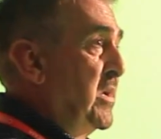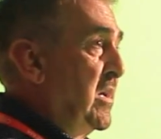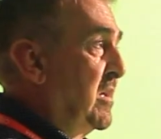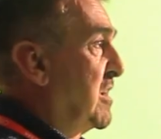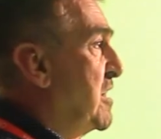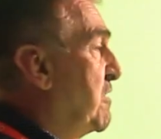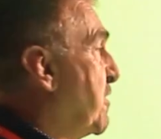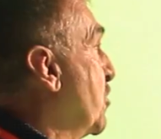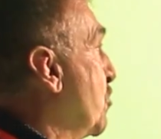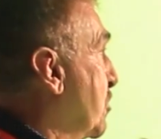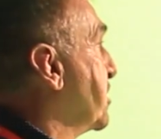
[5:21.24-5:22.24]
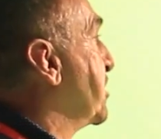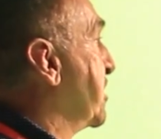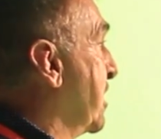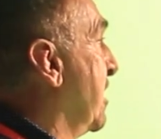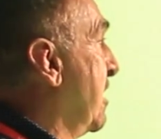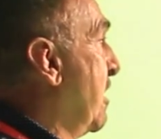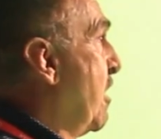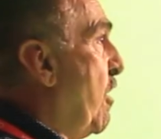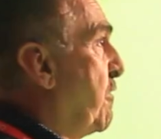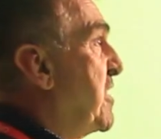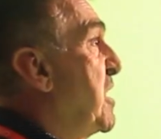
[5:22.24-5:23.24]
be kind of the launch
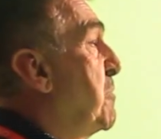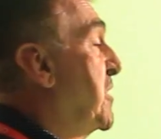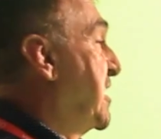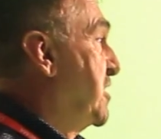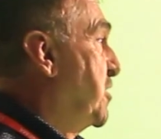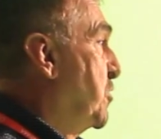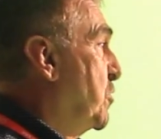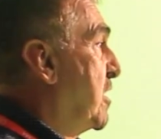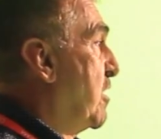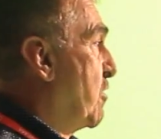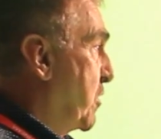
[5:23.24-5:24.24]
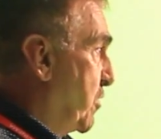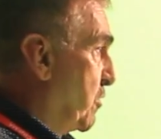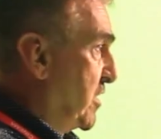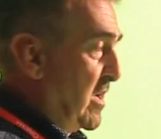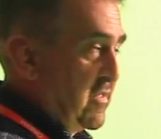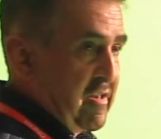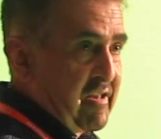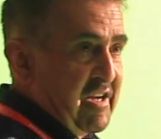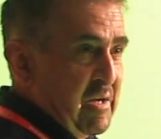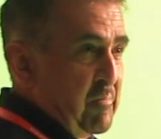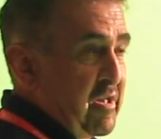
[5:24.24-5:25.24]
of something new, along with all the other
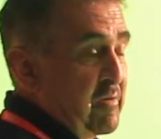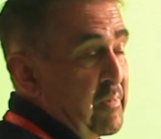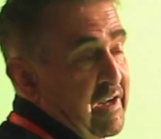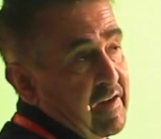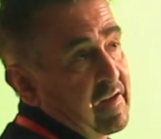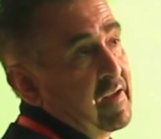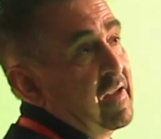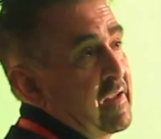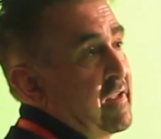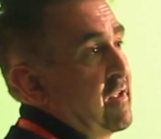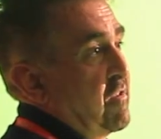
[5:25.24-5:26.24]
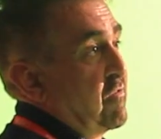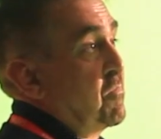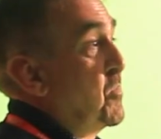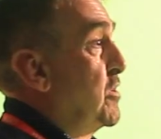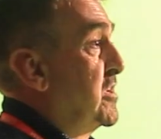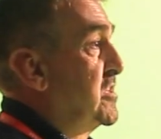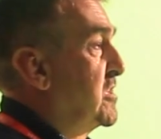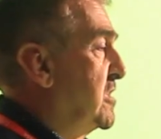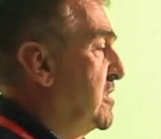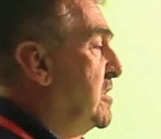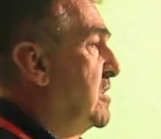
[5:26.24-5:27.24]
schemes that are being sort of
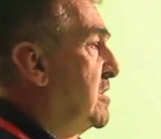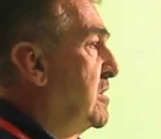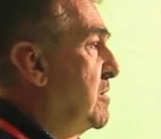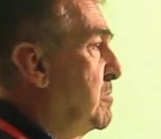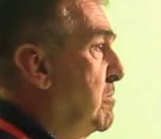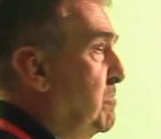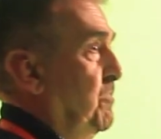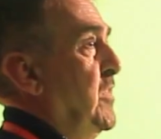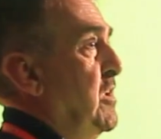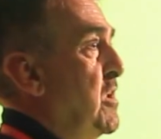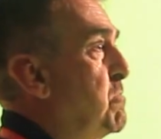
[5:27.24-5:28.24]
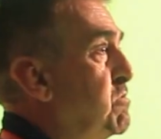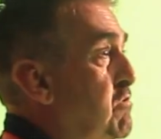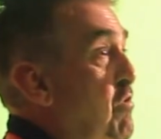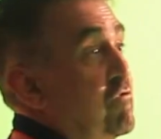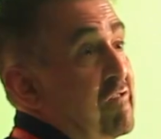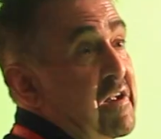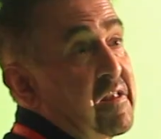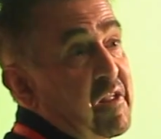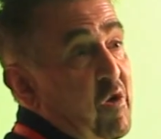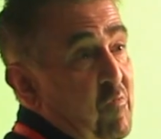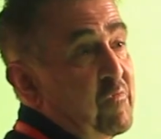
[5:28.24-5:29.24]
monitored, and progress
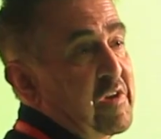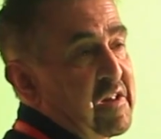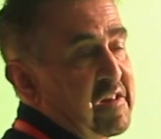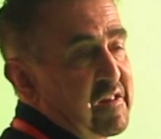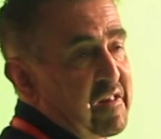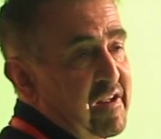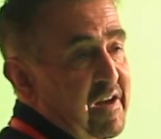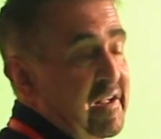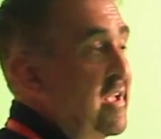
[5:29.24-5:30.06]
hopefully is in sight.